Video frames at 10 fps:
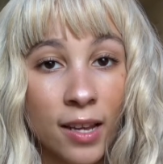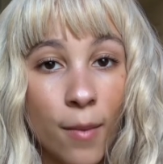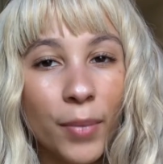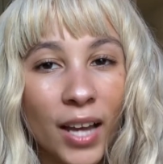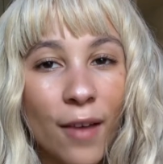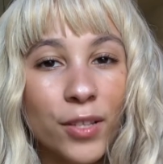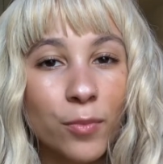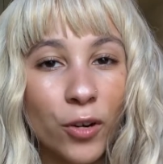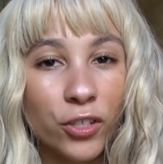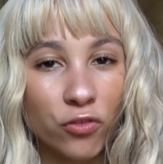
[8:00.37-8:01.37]
but I was
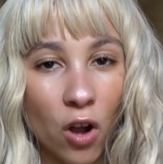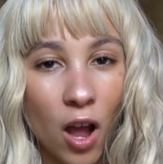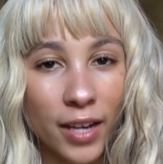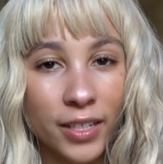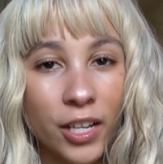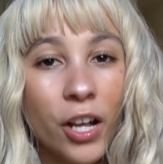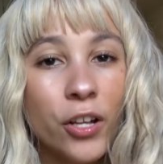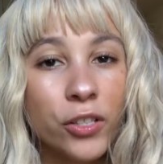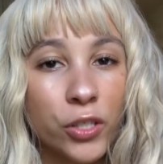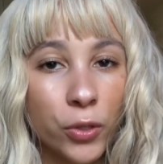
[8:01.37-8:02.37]
more drawn
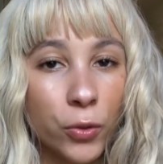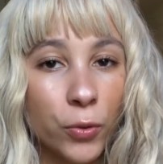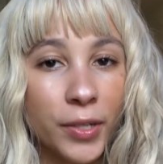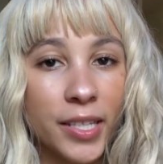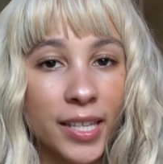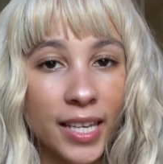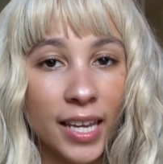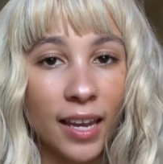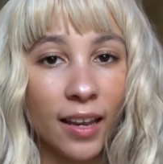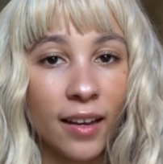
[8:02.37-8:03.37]
to
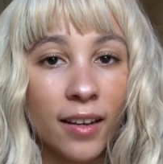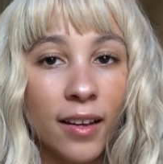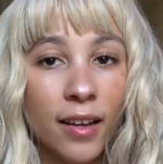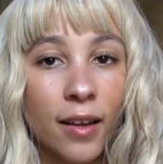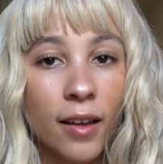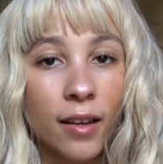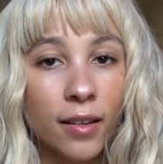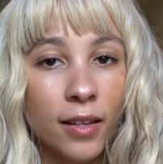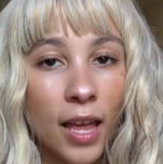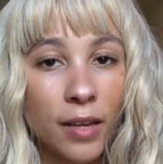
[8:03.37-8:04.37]
the
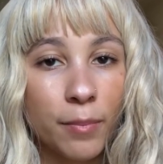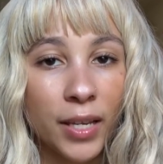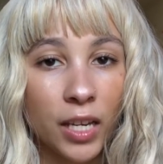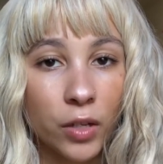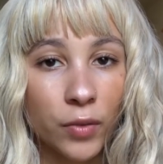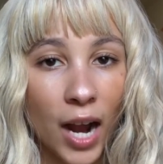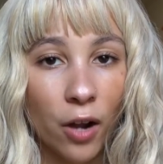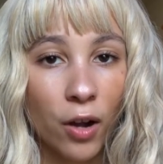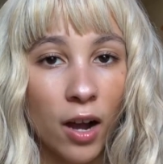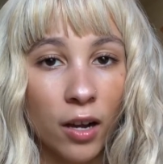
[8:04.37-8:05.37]
NP
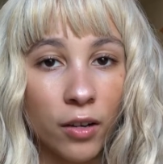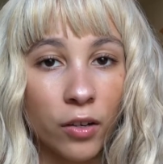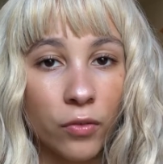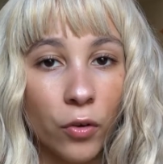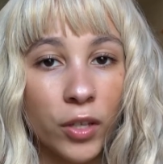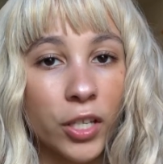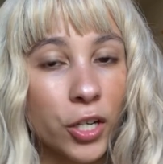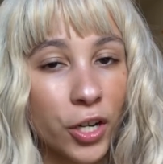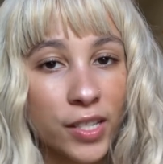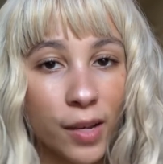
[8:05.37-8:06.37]
route or the
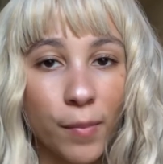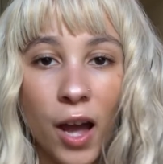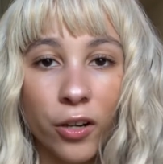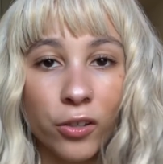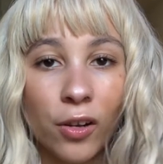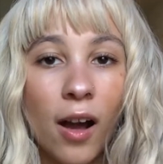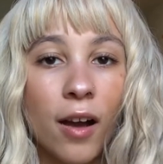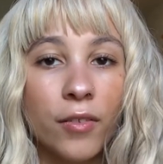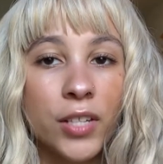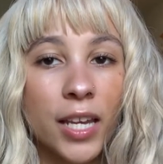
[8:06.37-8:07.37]
nursing model
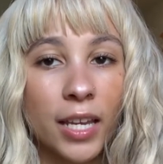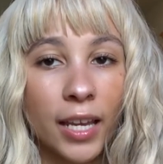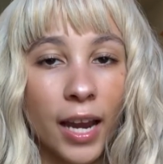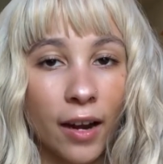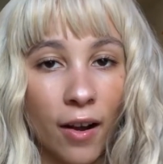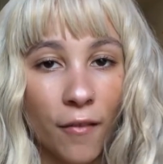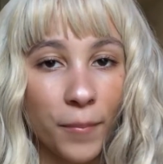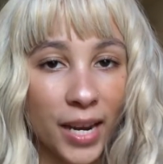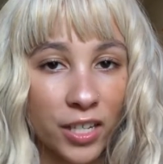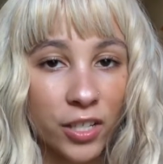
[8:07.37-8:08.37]
of taking care of
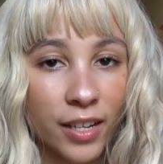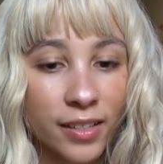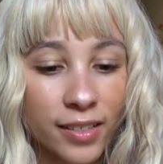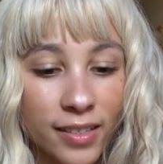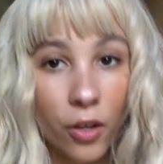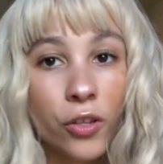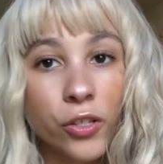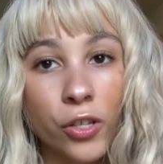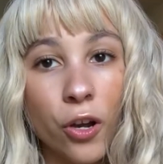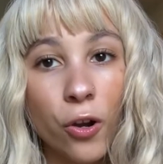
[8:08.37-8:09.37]
patients.
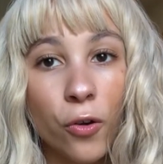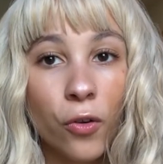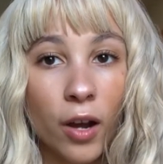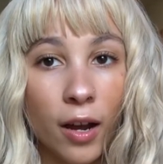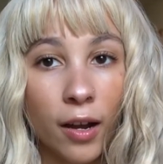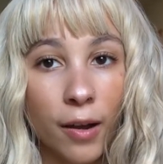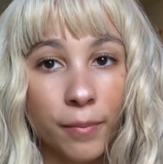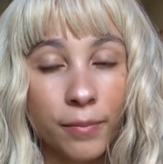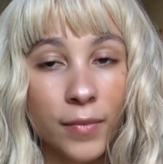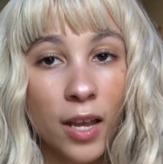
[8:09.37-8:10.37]
So
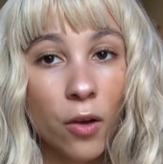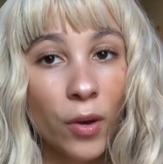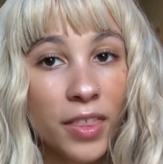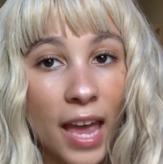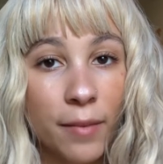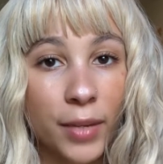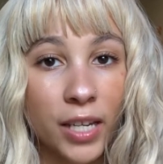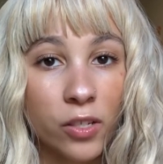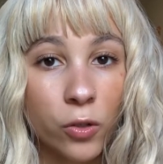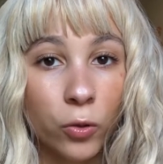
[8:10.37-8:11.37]
with NP
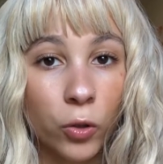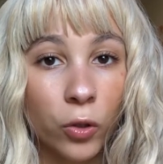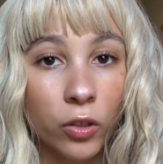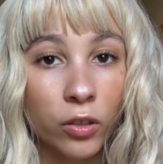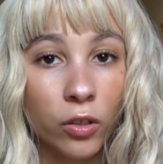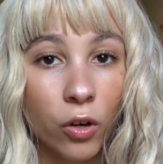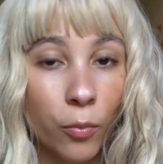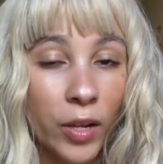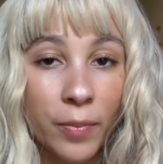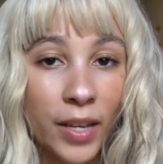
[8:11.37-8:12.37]
school, or
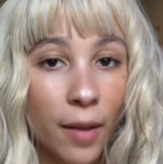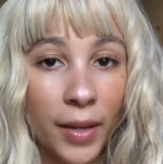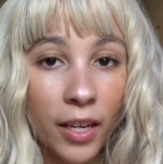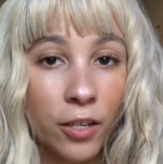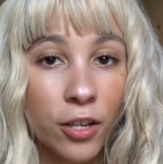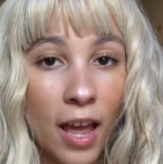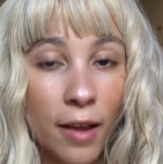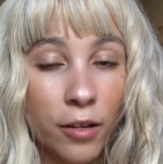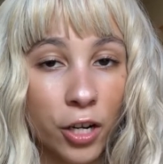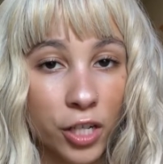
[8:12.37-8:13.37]
with becoming a
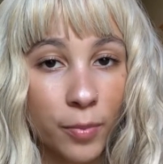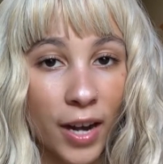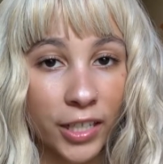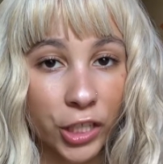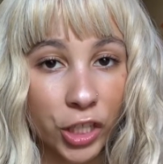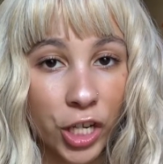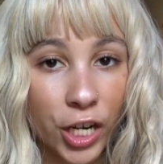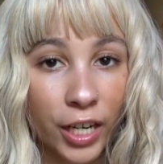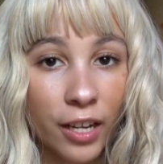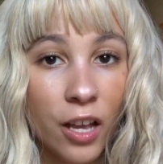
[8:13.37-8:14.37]
nurse
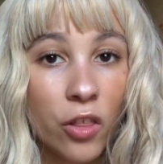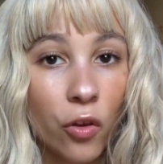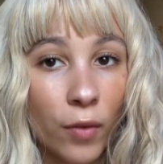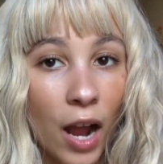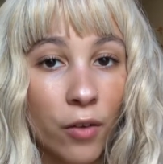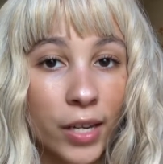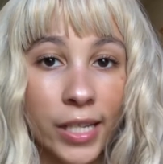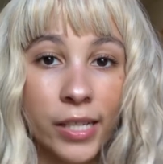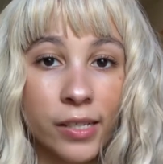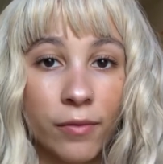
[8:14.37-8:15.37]
practitioner, the route
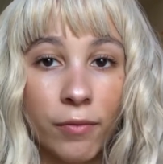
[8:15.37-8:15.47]
is